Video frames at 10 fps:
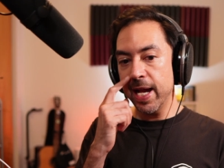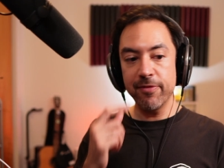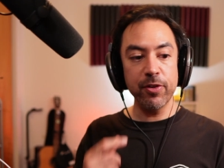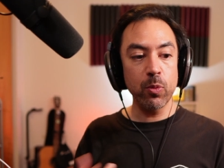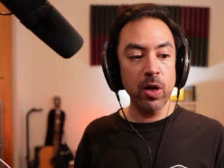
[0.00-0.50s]
And
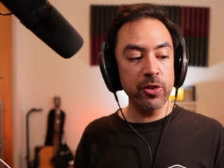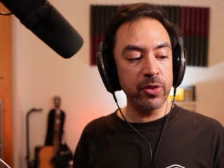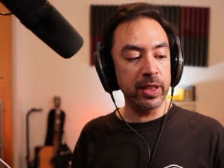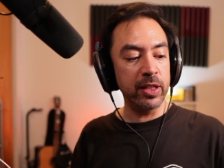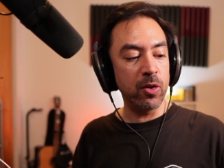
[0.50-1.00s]
if you're
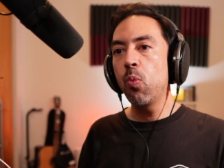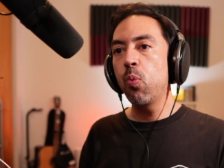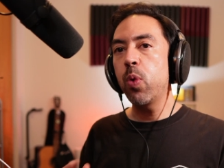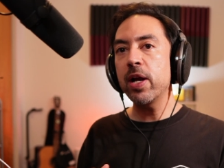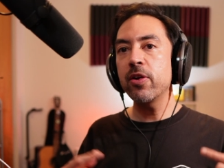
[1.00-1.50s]
wondering, you know,
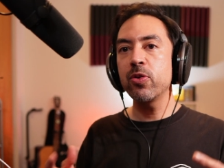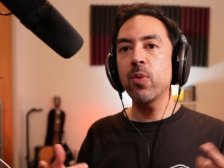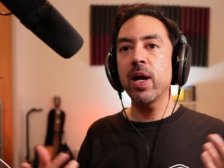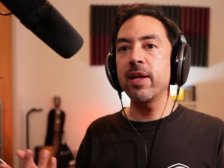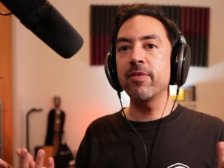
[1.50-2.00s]
where do
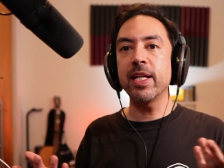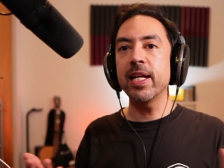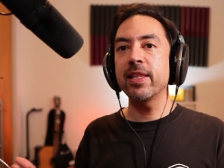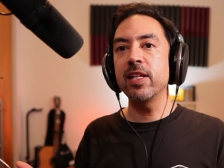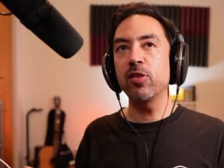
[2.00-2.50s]
I even get these